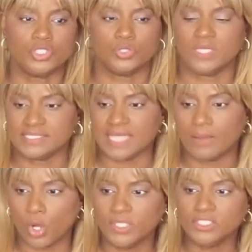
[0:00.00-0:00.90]
to do is
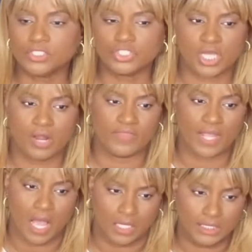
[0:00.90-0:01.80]
I'm going to share
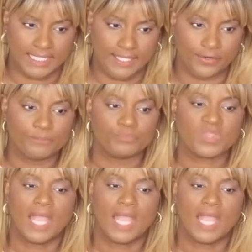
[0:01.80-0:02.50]
the calculator,